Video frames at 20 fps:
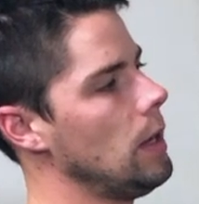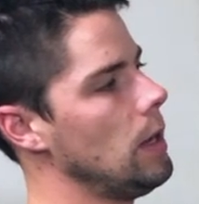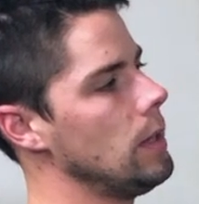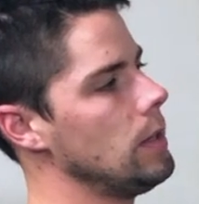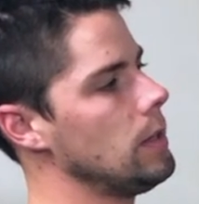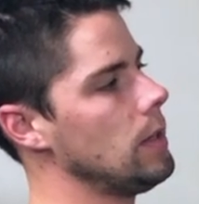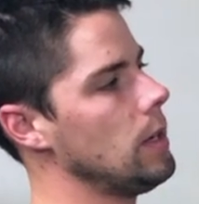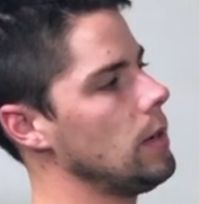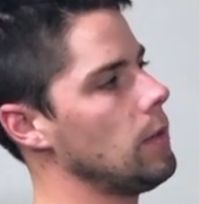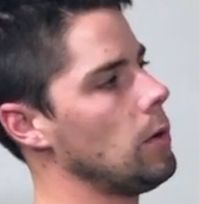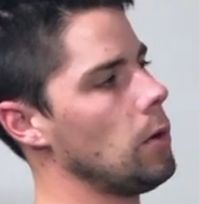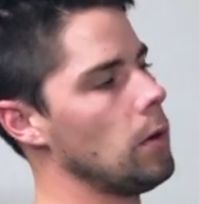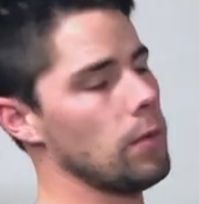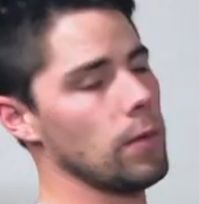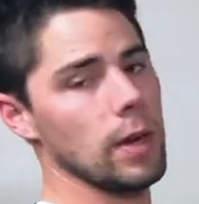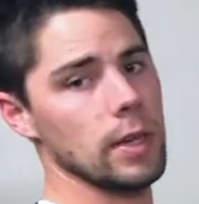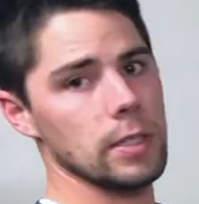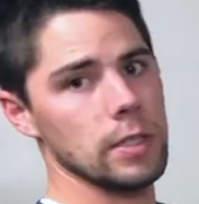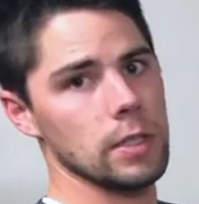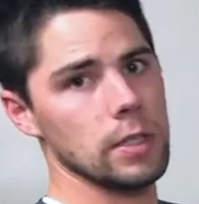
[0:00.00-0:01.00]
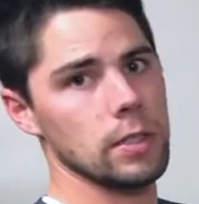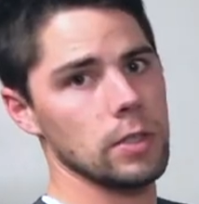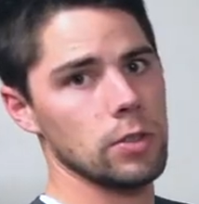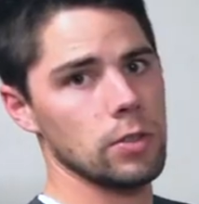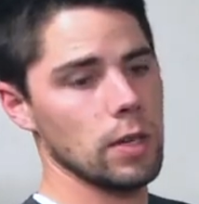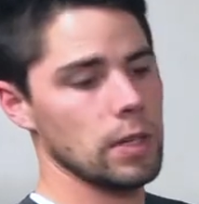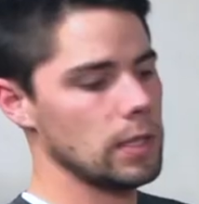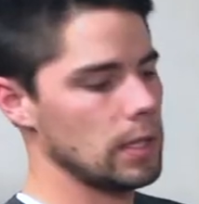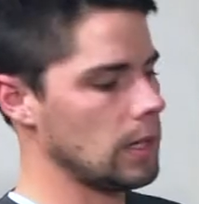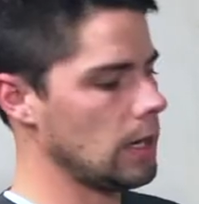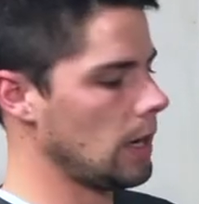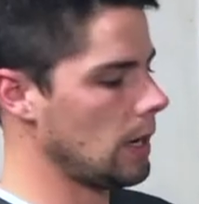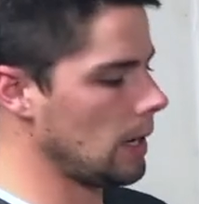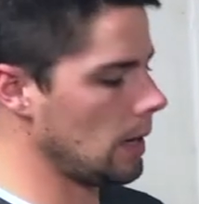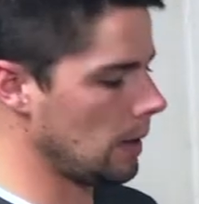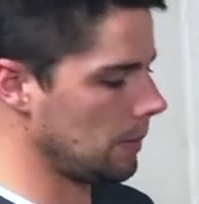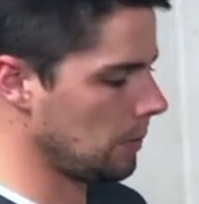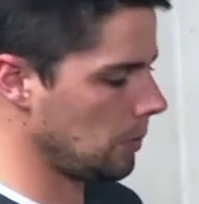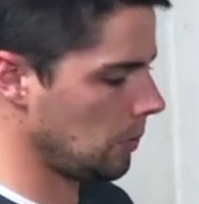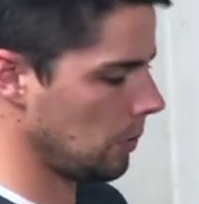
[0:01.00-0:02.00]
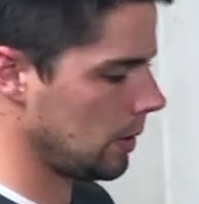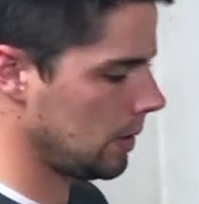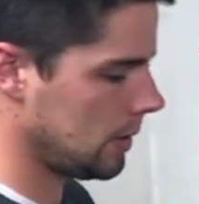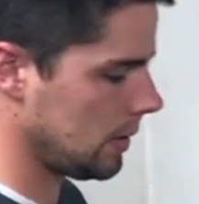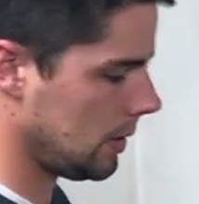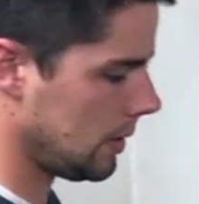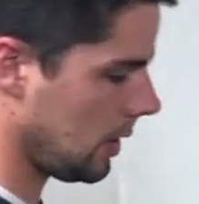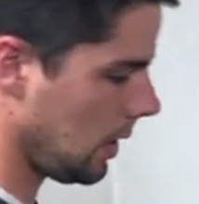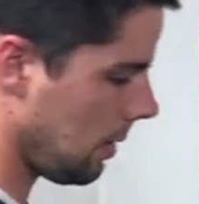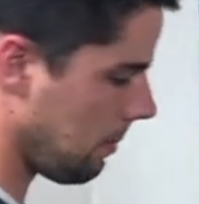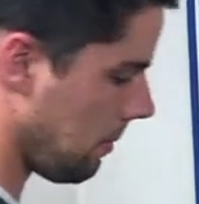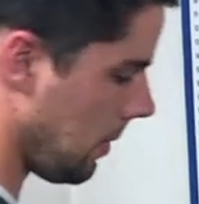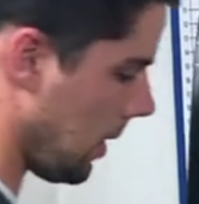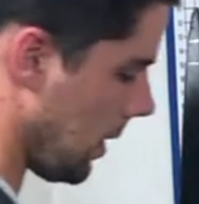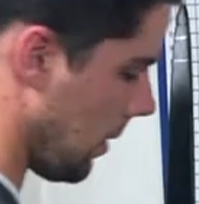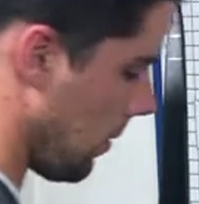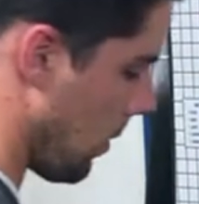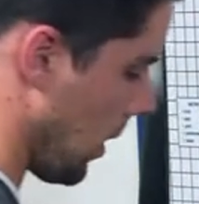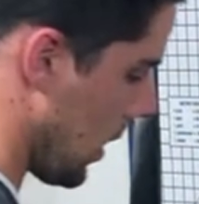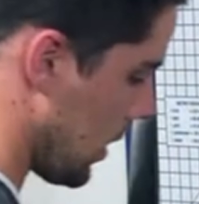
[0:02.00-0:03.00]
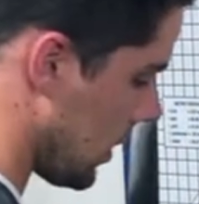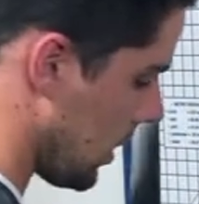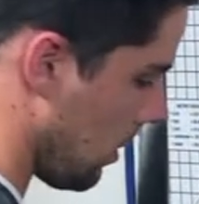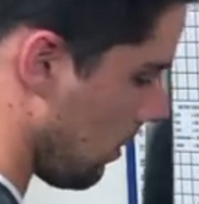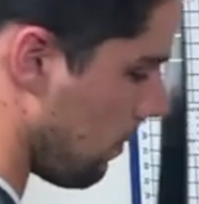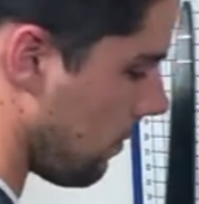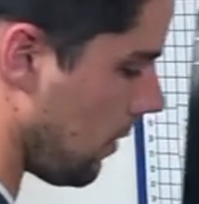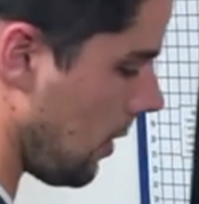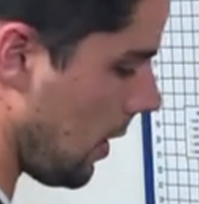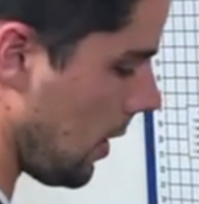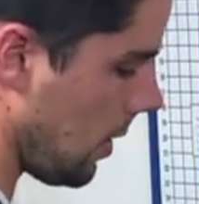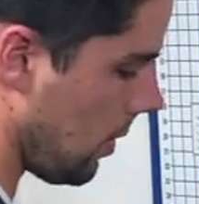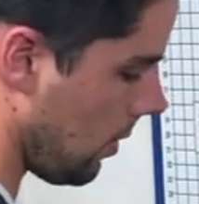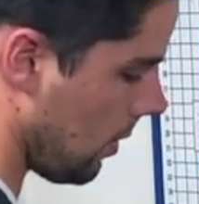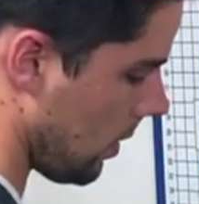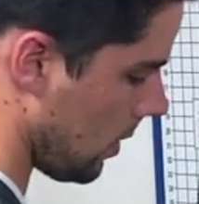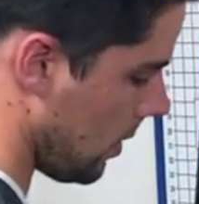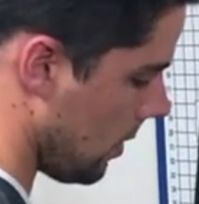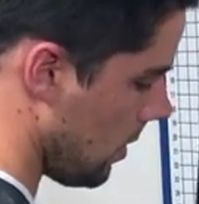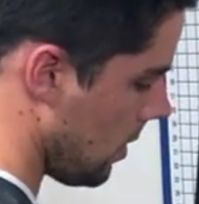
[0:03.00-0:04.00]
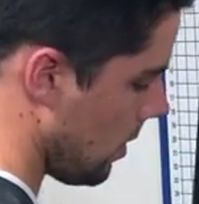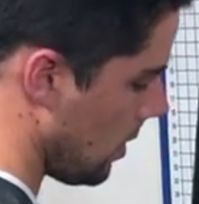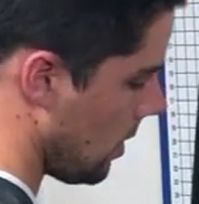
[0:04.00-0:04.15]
instead of going straight to cutting, I'm going to take my rat tail file and